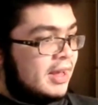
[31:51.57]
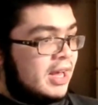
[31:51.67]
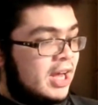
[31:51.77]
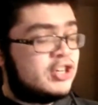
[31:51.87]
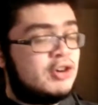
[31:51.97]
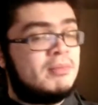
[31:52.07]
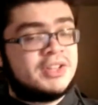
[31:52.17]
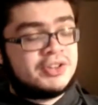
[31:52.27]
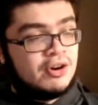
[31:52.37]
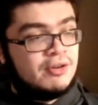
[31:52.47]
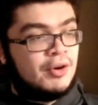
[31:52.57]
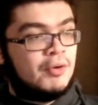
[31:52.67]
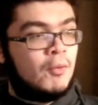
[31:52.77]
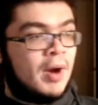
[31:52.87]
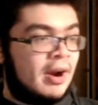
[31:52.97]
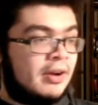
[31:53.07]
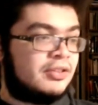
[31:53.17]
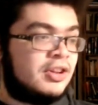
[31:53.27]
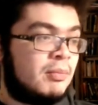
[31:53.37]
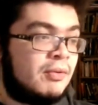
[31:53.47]
And Joe Musgrove wears
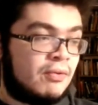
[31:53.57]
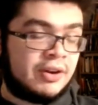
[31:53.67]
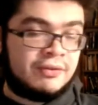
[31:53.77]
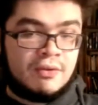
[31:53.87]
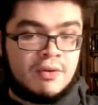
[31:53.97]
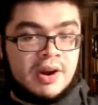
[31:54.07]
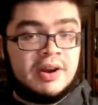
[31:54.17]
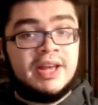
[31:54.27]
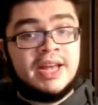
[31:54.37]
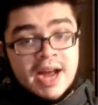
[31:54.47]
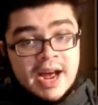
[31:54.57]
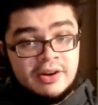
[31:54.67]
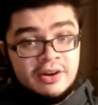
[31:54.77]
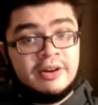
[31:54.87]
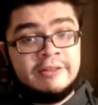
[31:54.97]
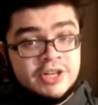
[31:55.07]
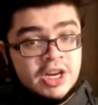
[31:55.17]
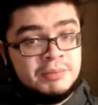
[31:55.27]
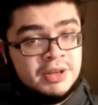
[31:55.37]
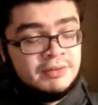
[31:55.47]
number 44 in honor of Jake
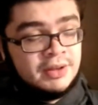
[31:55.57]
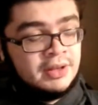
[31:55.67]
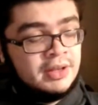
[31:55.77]
Peavy.